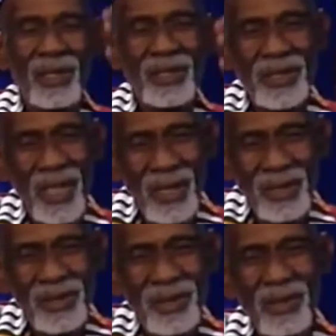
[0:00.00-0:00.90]

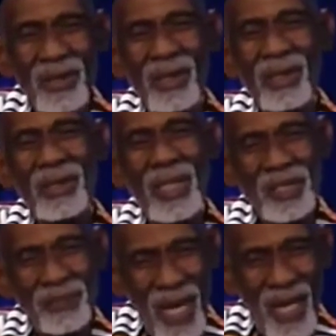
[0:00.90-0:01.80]
Since
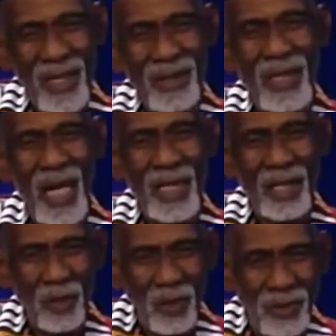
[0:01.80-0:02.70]
this man,
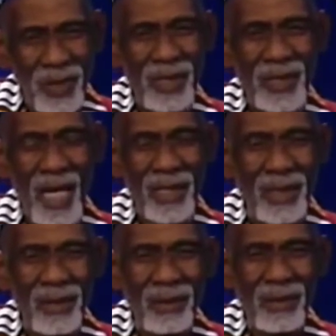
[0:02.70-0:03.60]
Galeno, the
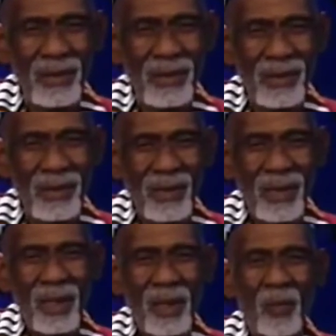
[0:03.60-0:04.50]
Italian,
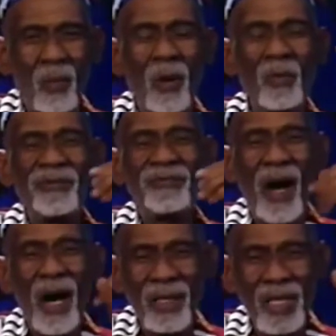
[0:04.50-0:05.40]
what we
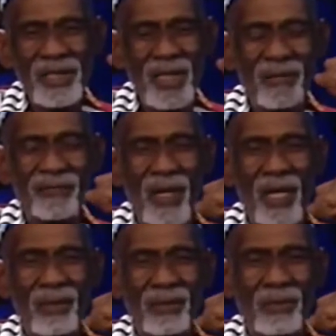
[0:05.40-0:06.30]
found ourselves
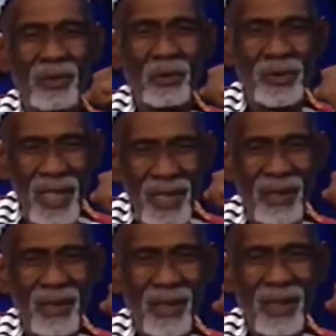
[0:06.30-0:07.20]
now
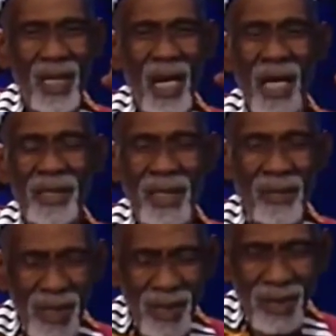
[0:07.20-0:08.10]
using are
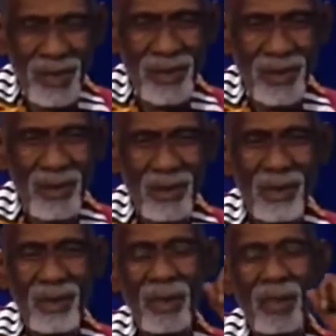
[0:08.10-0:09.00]
chemicals
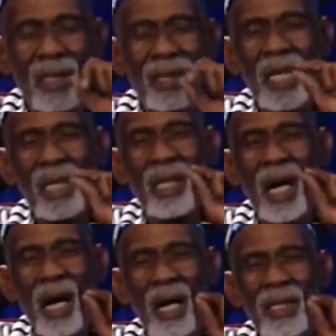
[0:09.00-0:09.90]
that
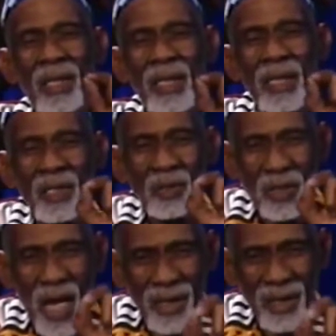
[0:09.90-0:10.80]
are
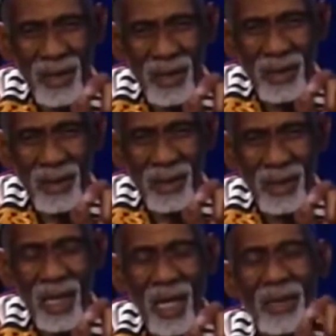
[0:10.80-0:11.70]
inorganic
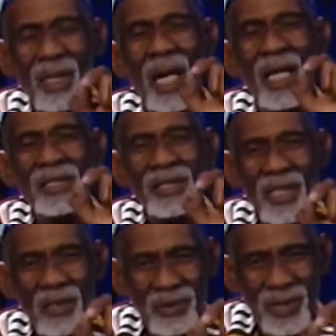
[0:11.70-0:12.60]
and
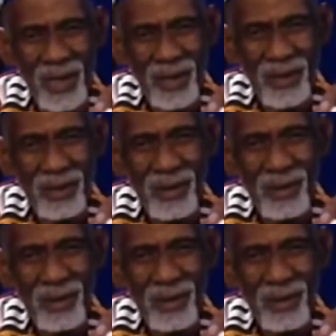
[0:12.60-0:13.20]
carcinogenic.